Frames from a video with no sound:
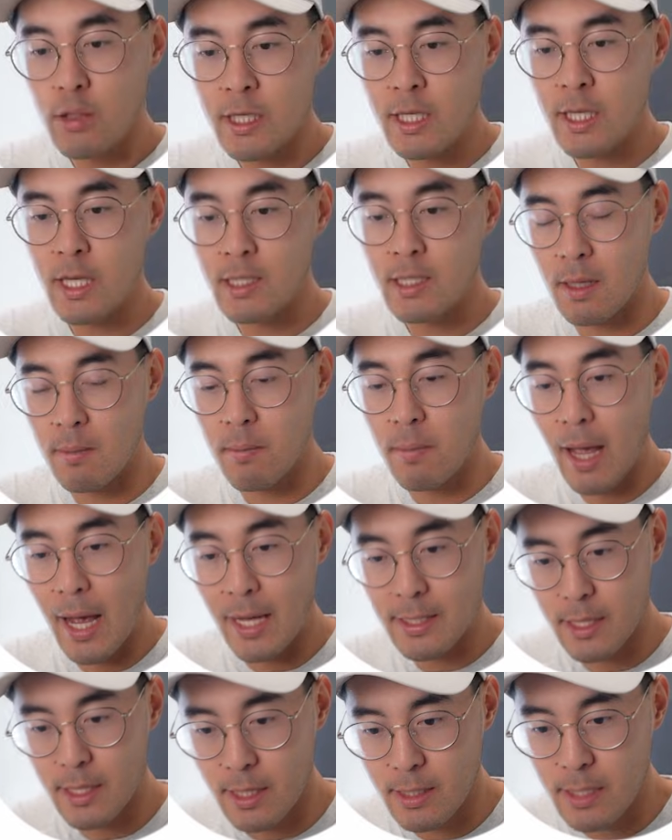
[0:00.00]
TSM
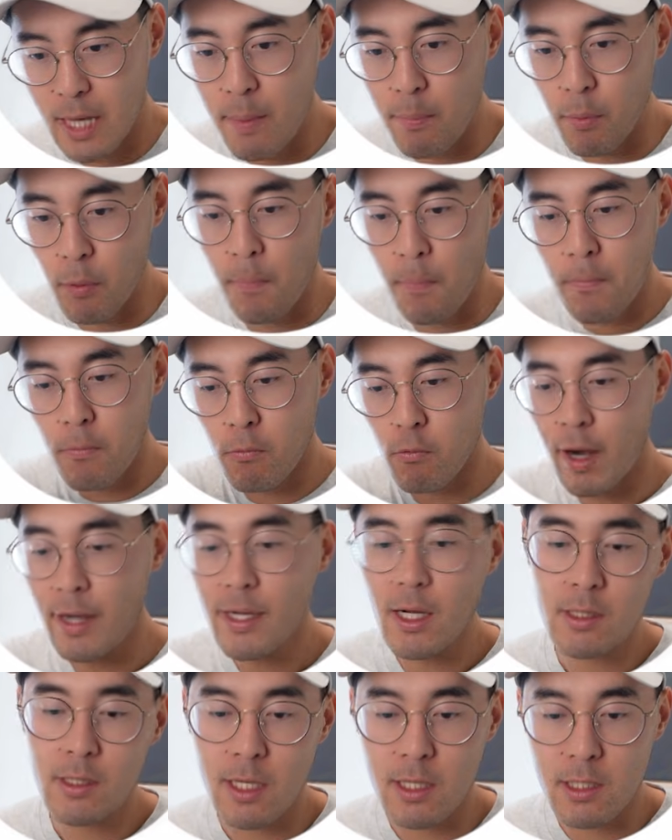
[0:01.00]
as an example. Right
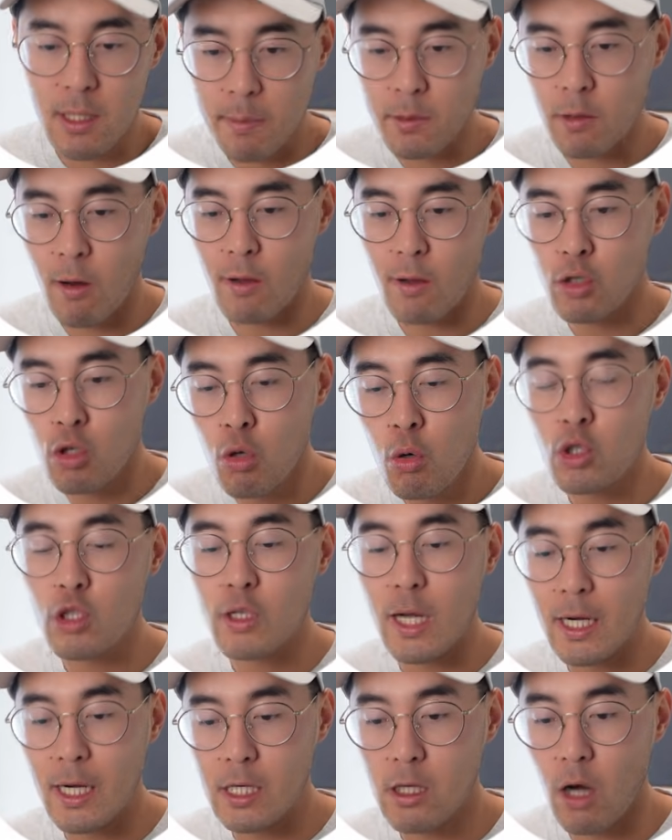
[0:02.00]
now, TSM is around
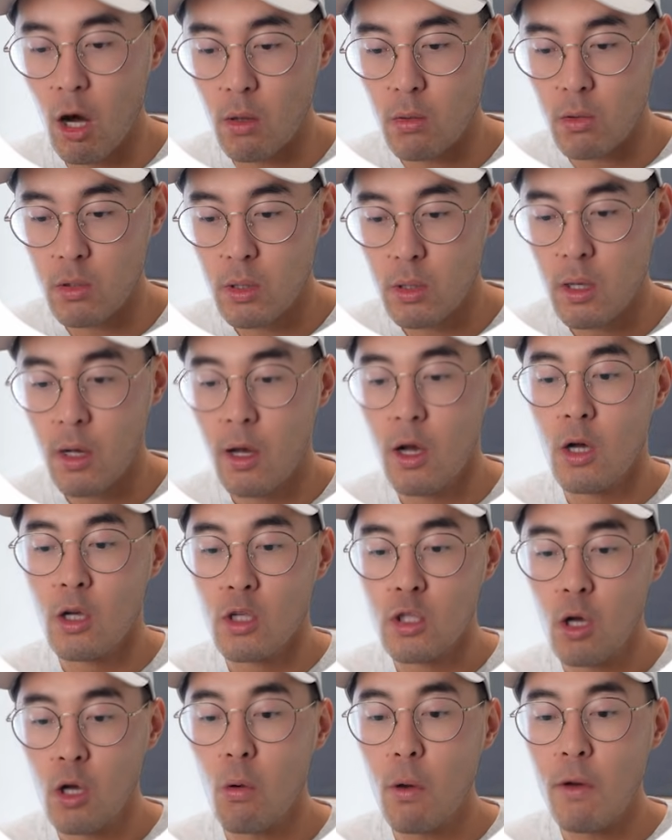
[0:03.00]
$280.
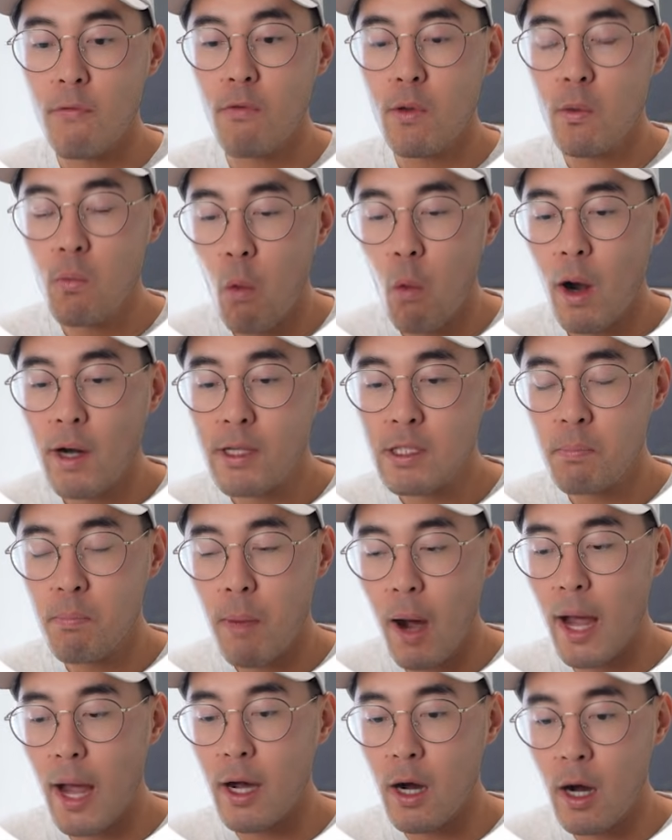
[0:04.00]
So if we wanted to
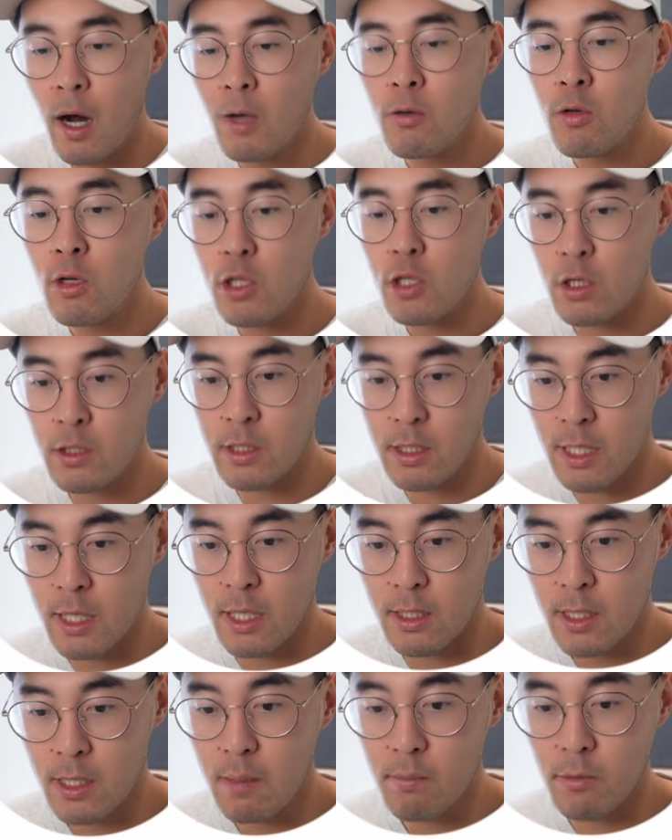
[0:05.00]
buy 100 shares of
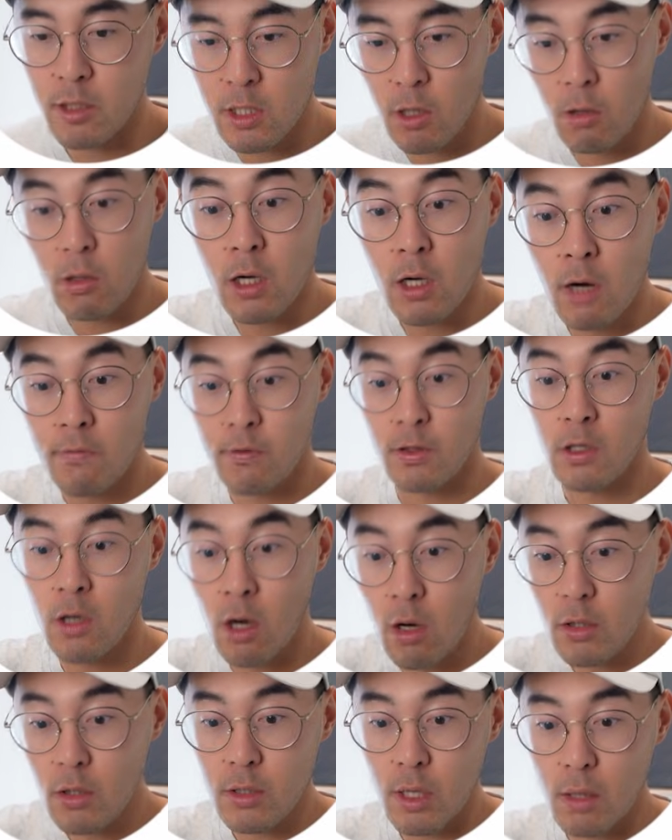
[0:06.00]
TSM to sell covered
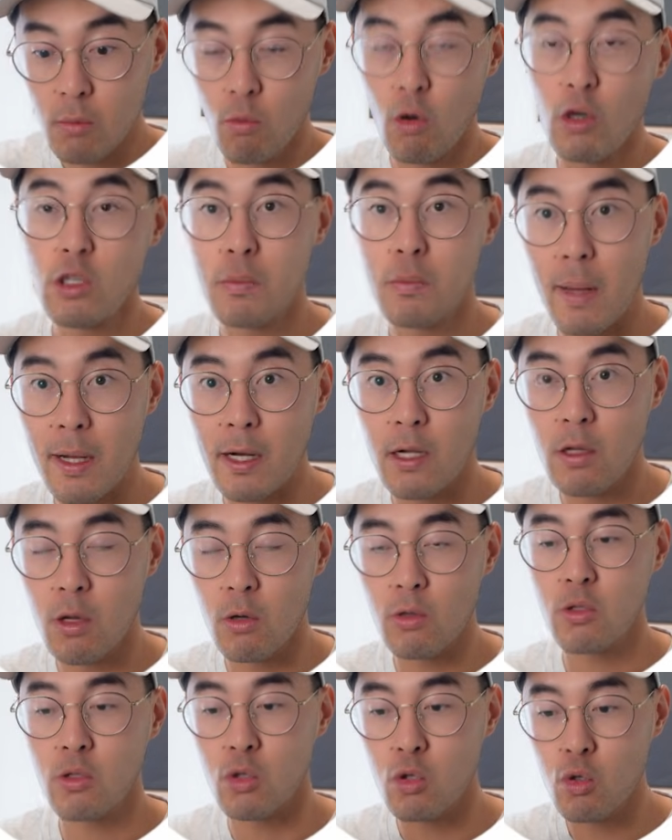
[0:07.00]
calls on, we'll spend
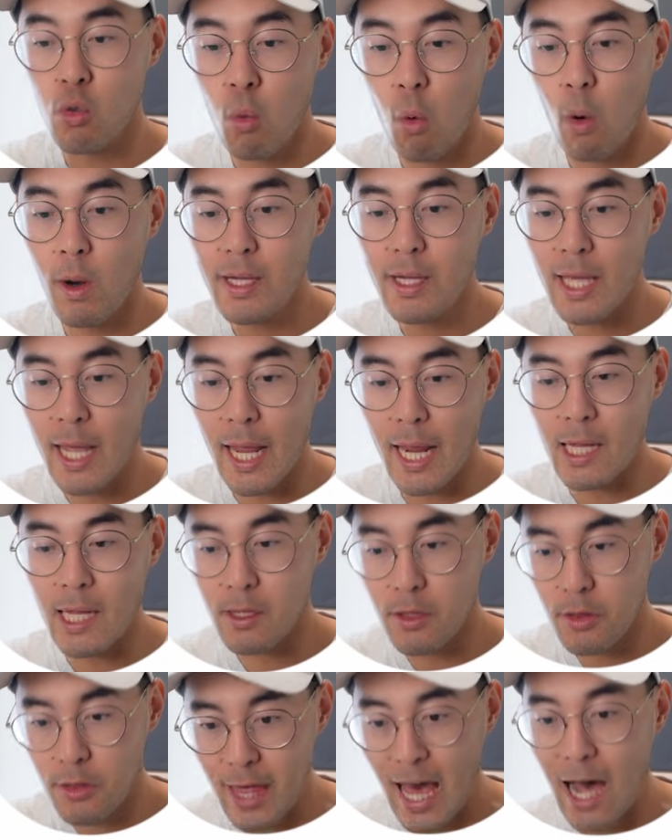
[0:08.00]
close to
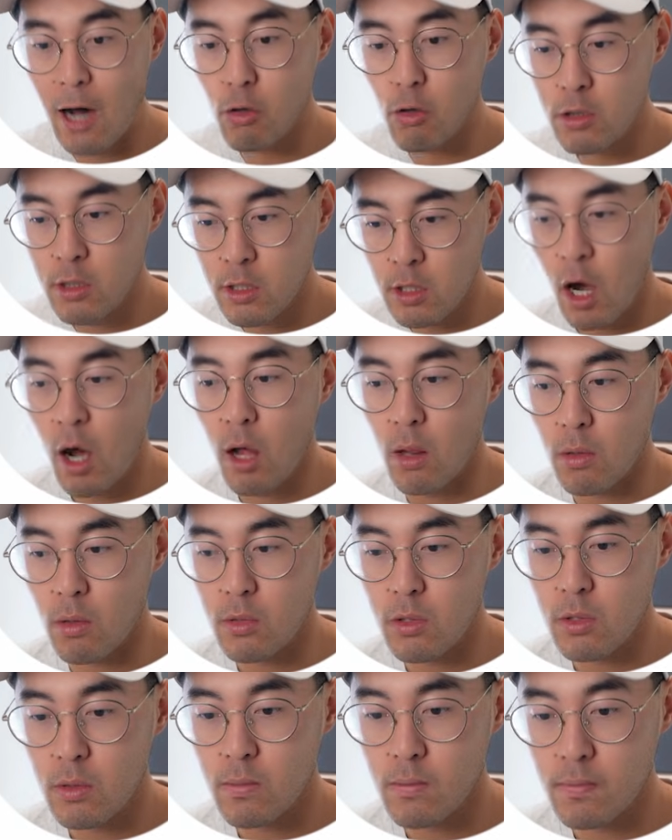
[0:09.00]

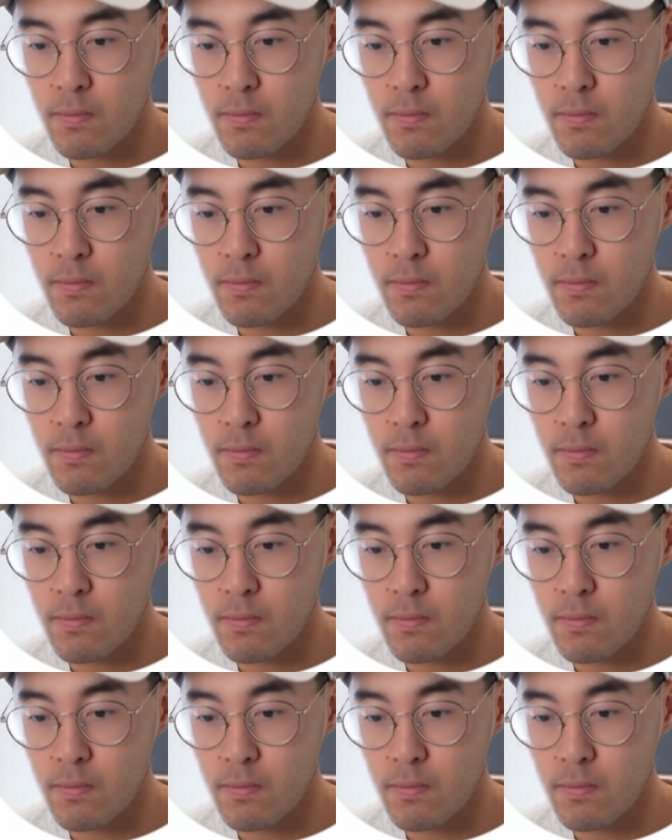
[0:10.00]
$28,000.